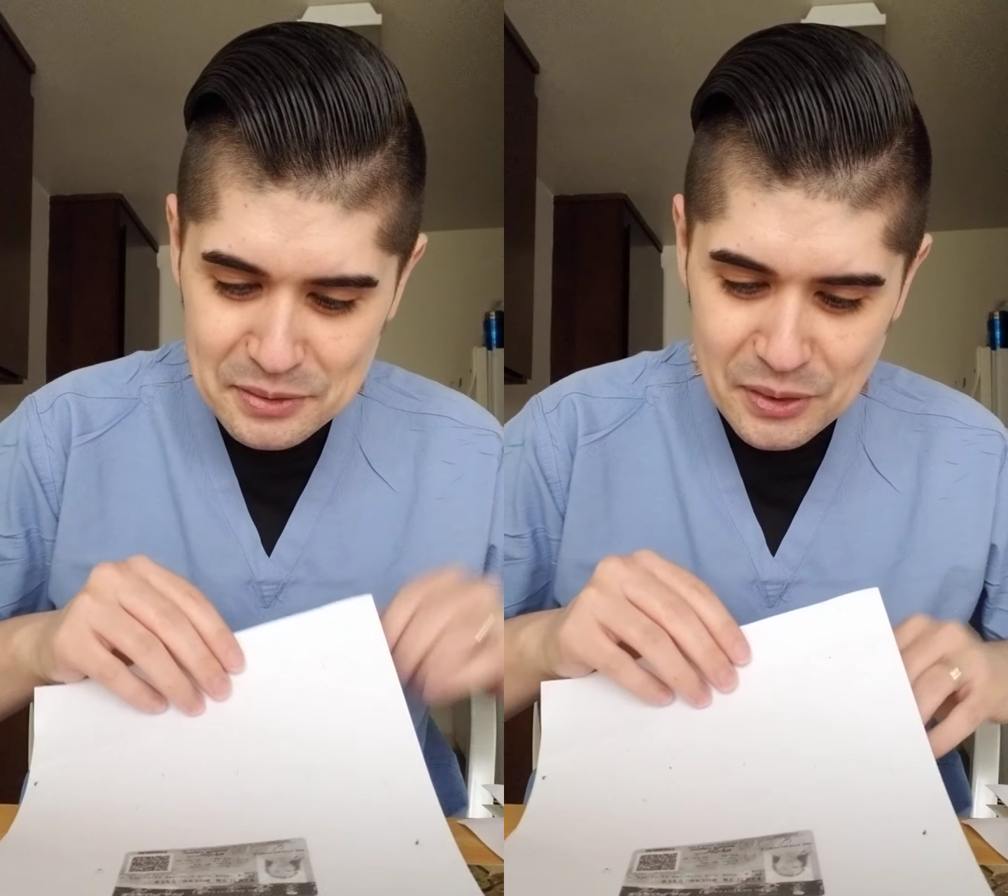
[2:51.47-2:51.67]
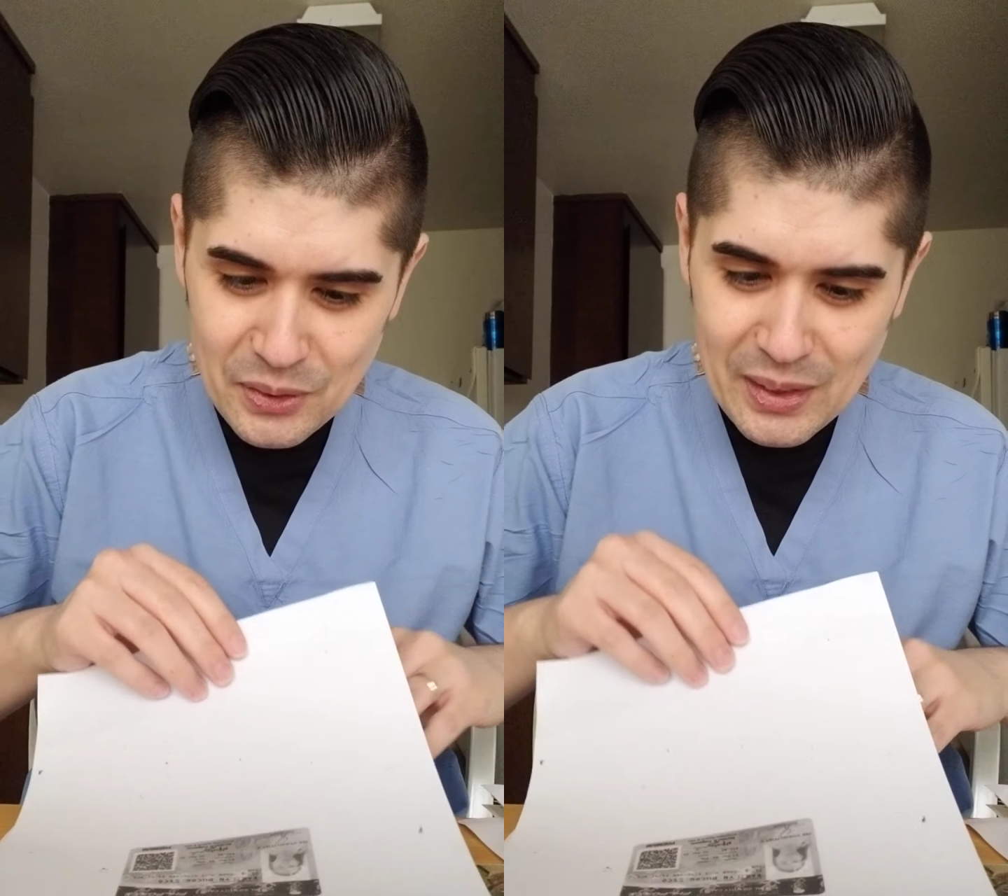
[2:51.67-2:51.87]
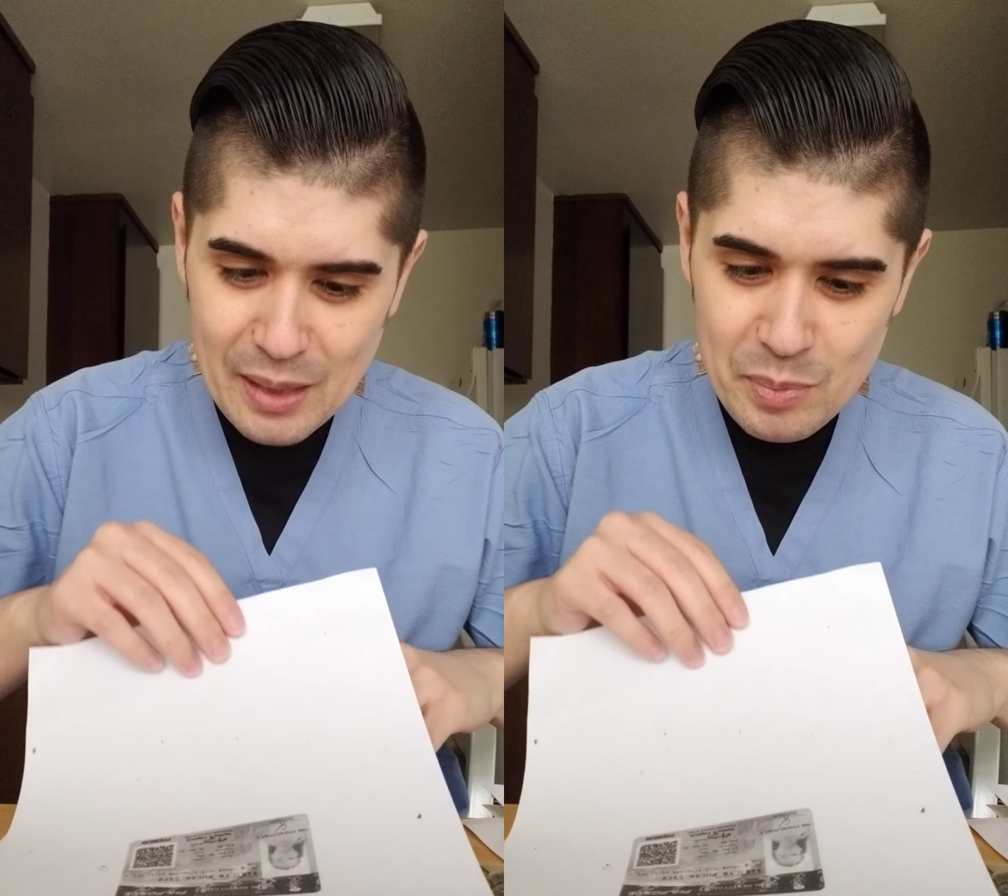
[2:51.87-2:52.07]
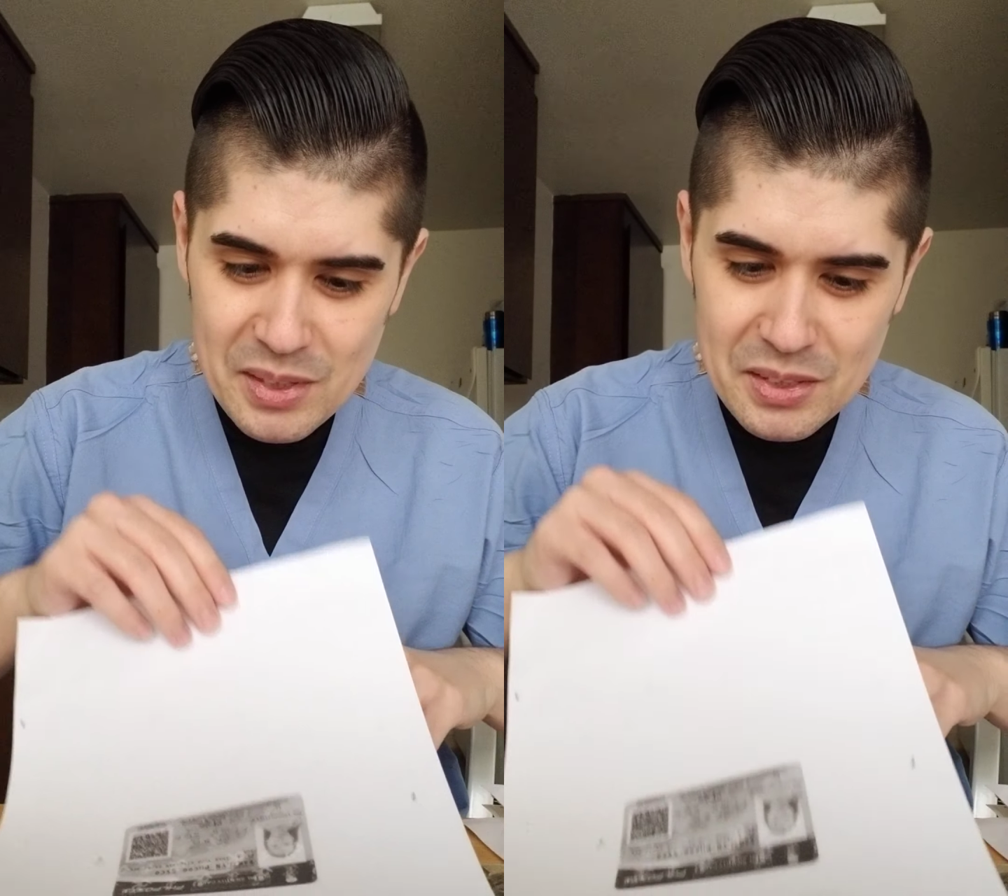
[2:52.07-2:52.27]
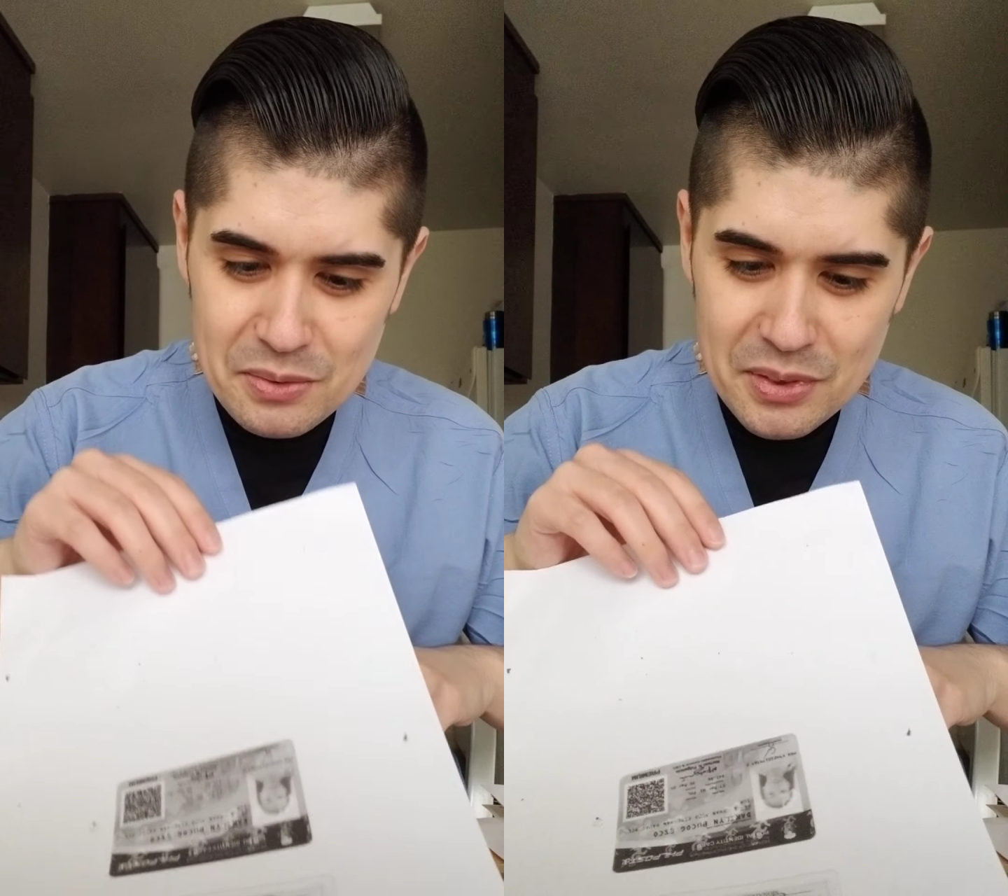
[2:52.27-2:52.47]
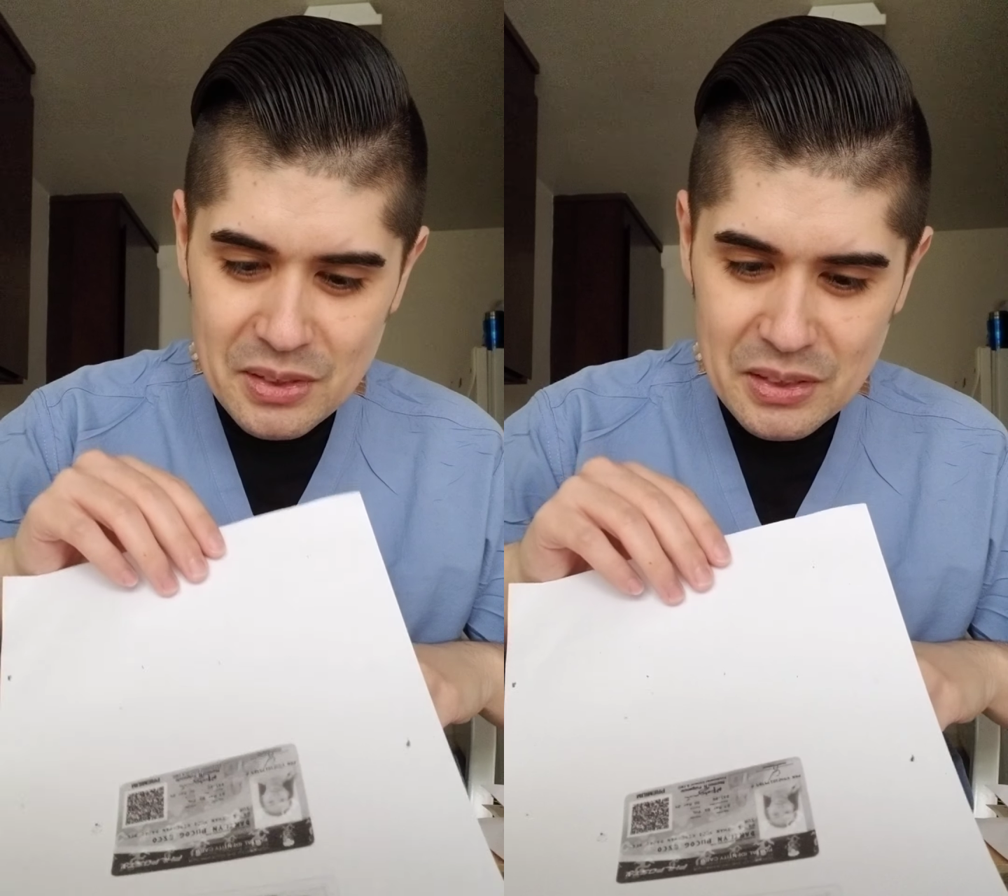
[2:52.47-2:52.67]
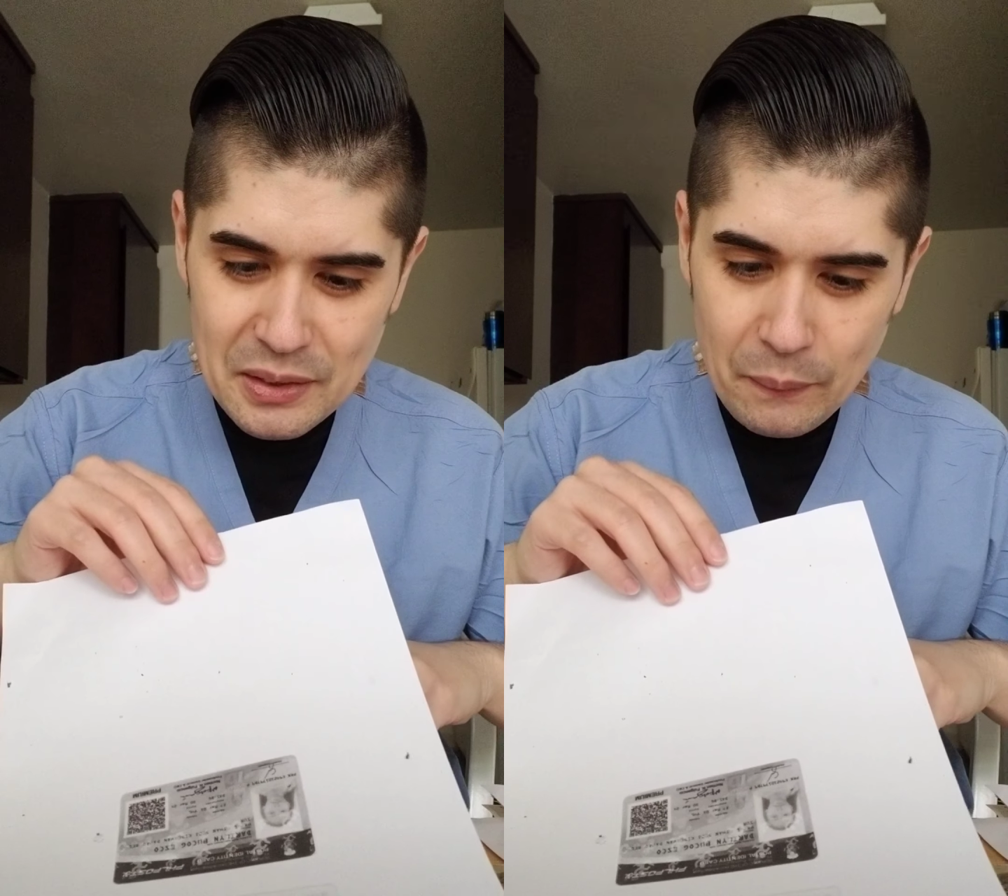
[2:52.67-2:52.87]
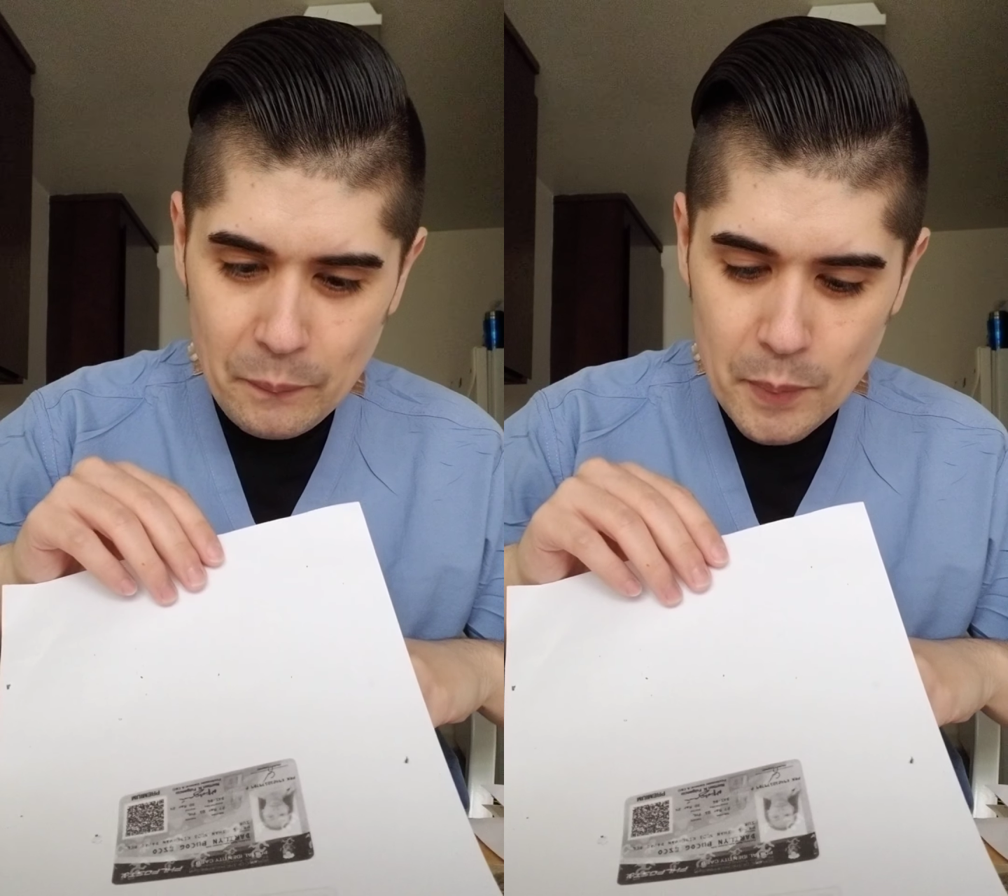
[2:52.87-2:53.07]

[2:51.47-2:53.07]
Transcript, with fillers: photocopies of her,